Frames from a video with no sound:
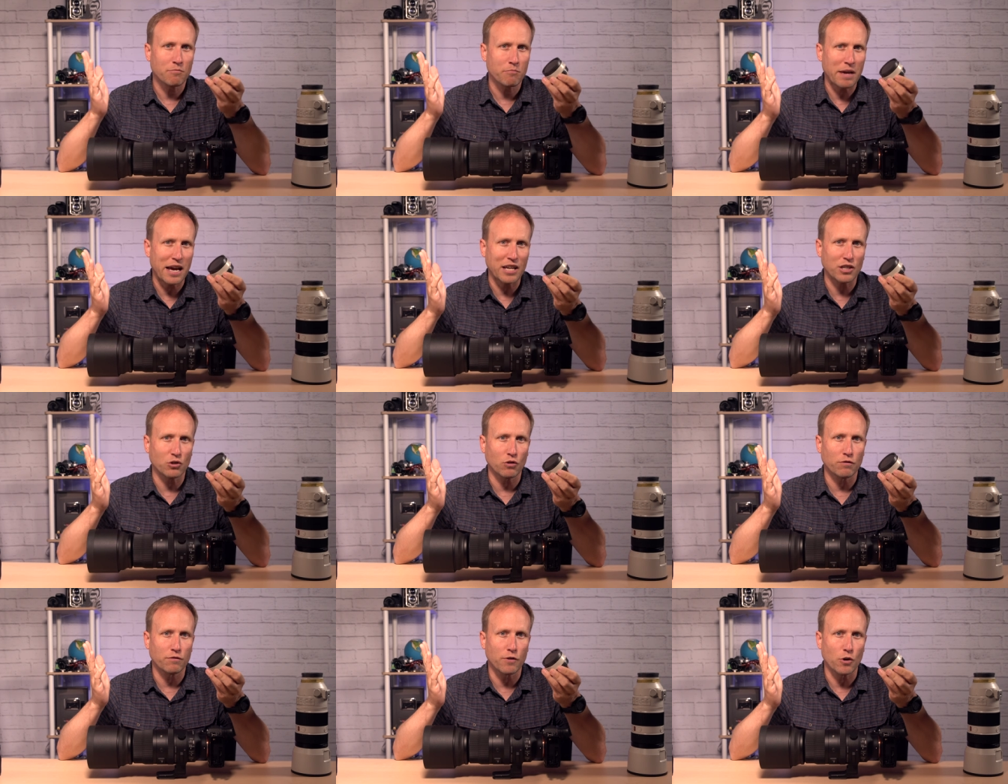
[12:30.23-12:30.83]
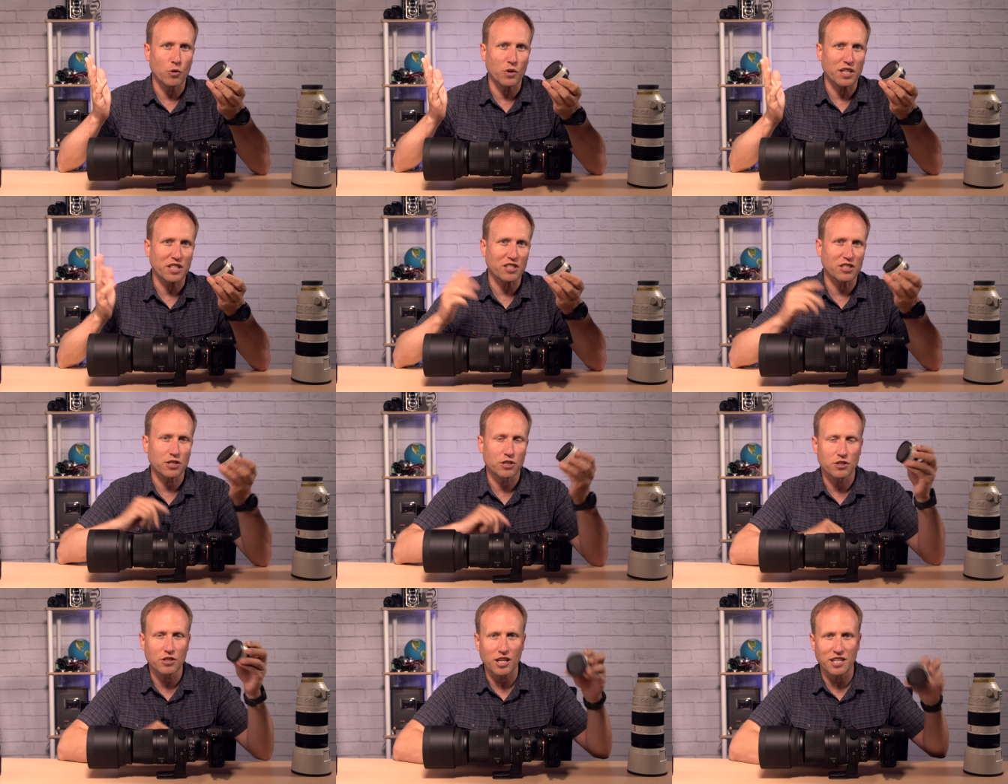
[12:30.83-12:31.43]
Manual
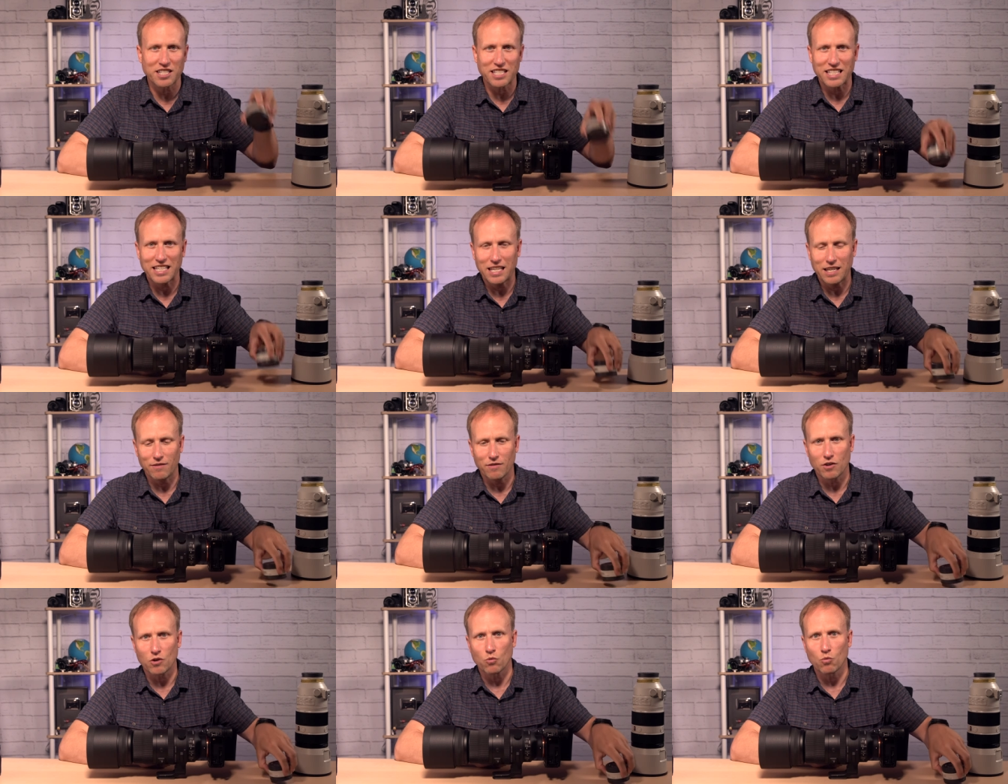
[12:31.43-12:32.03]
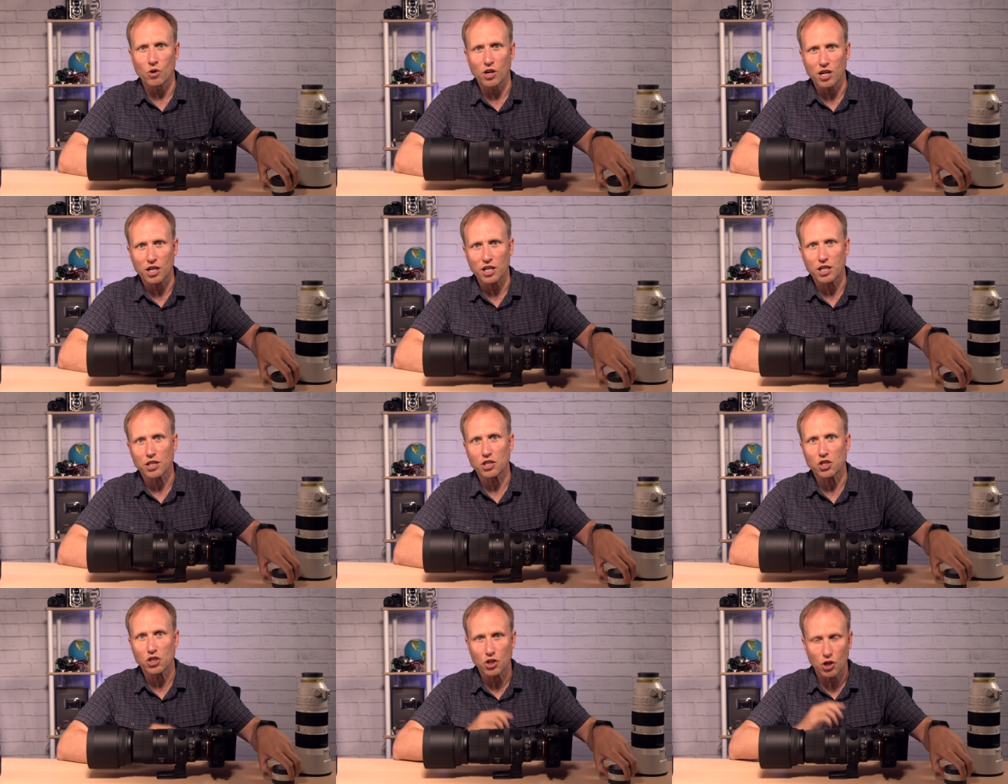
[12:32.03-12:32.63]
focus doesn't even work,
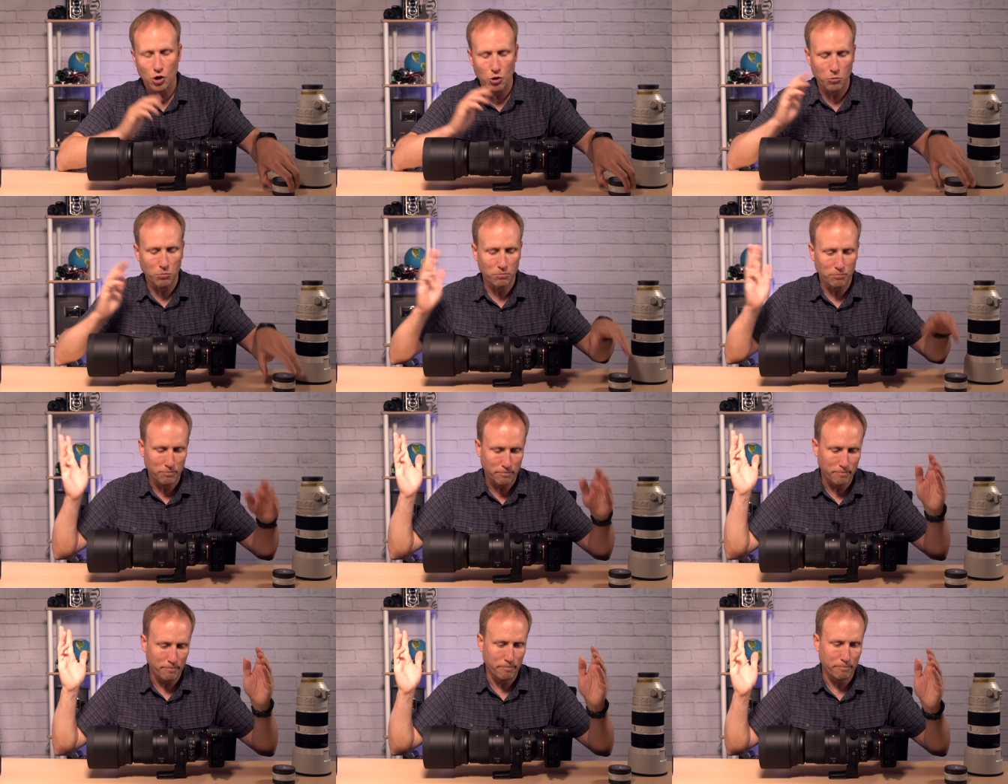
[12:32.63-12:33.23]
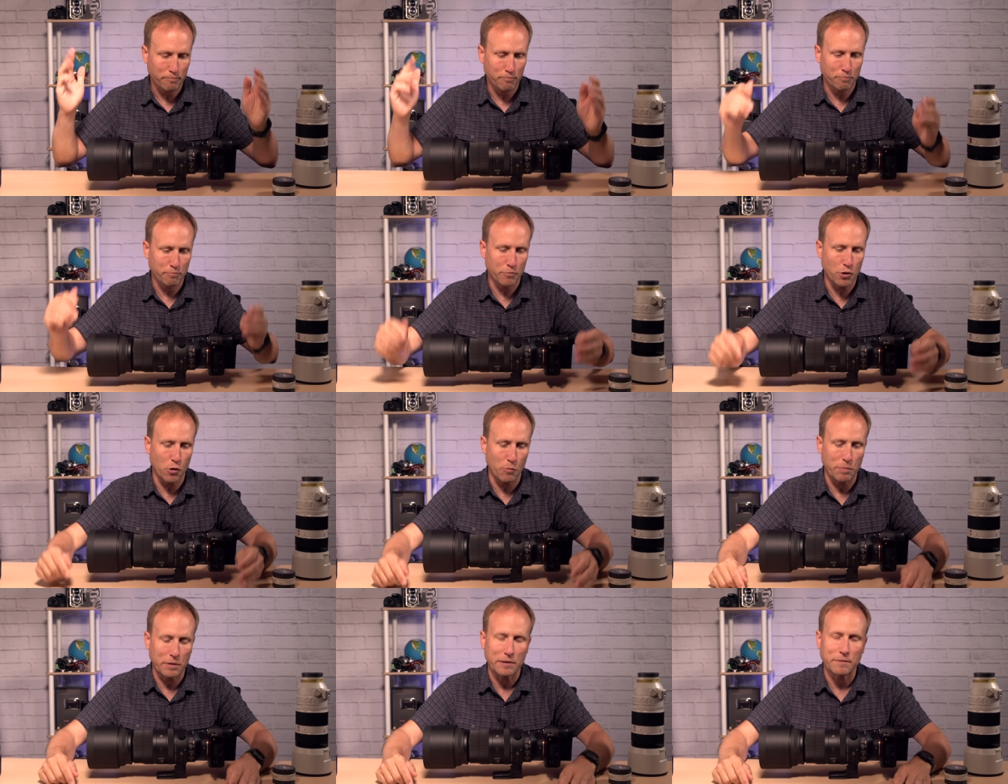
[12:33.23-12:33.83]
so
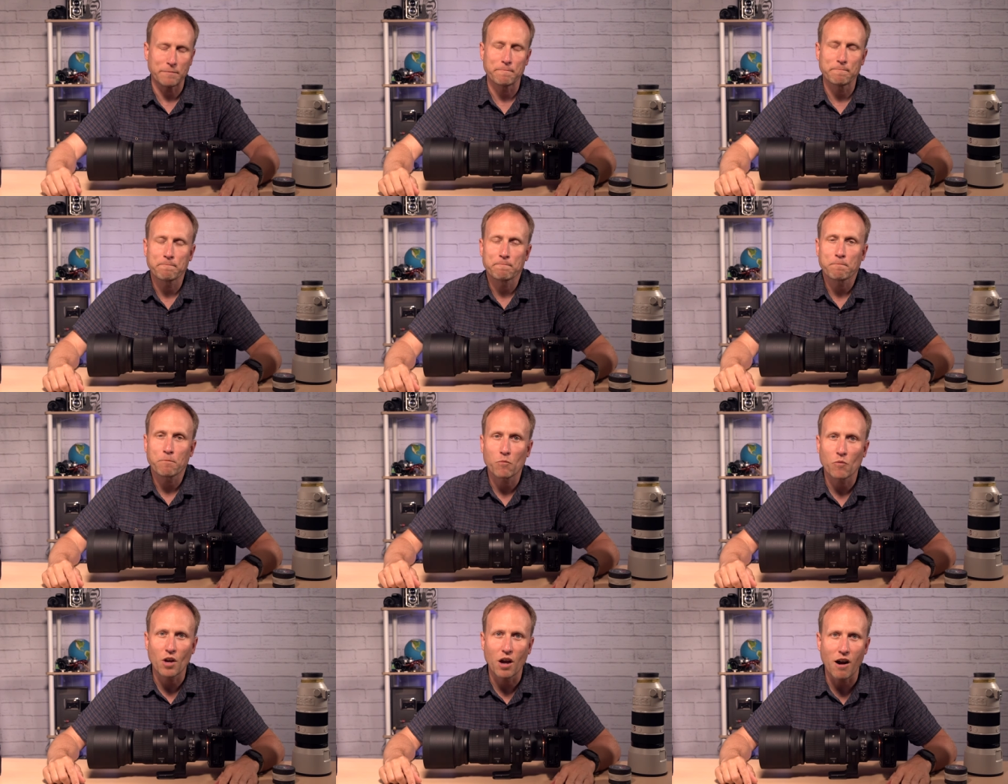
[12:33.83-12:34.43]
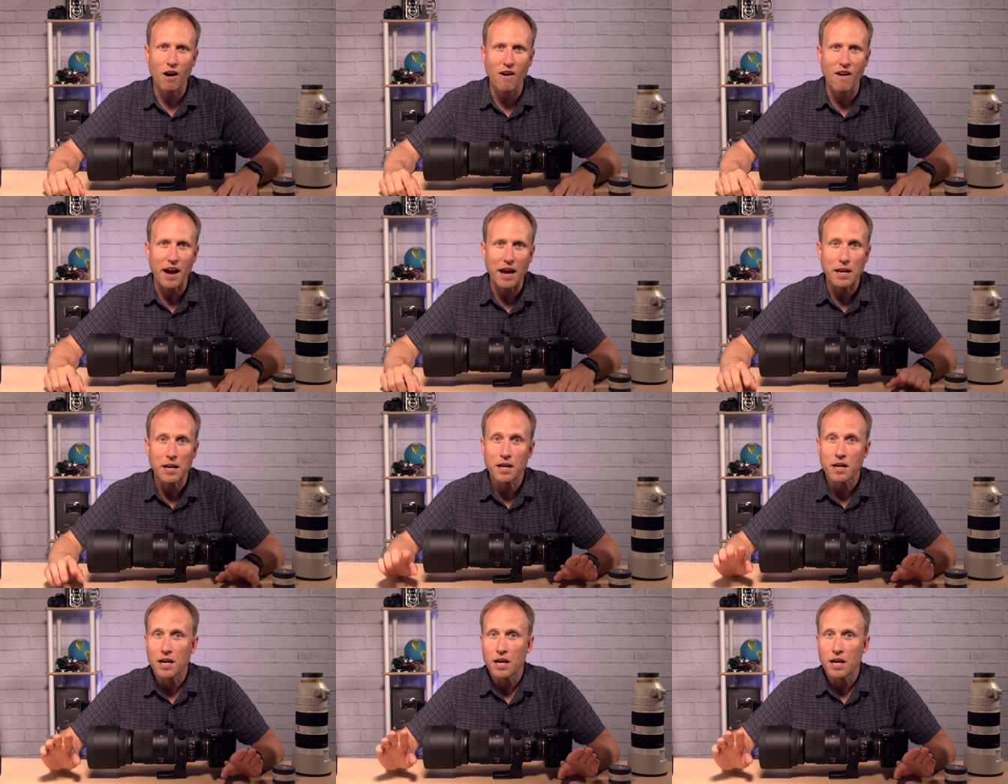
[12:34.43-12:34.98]
poop. All right,